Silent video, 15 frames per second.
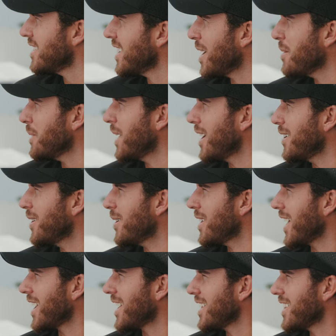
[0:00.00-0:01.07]
I mean, I don't know.
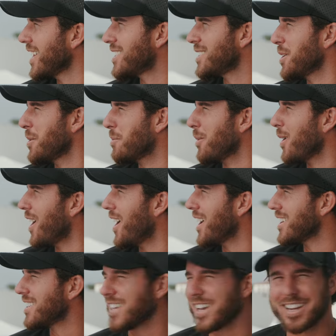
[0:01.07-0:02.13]
Like that's so
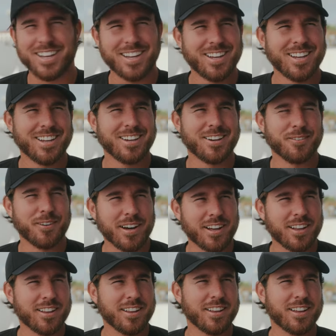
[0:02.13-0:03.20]
broad. It's like,
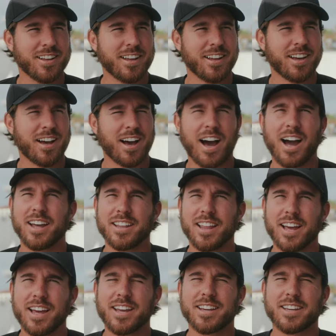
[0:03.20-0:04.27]
well, I
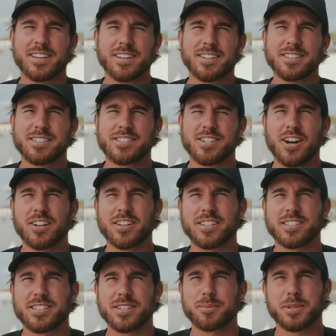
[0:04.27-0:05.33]
like
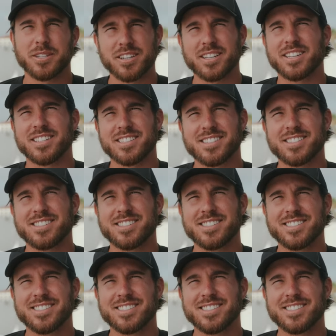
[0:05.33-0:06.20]
chocolate chip cookies.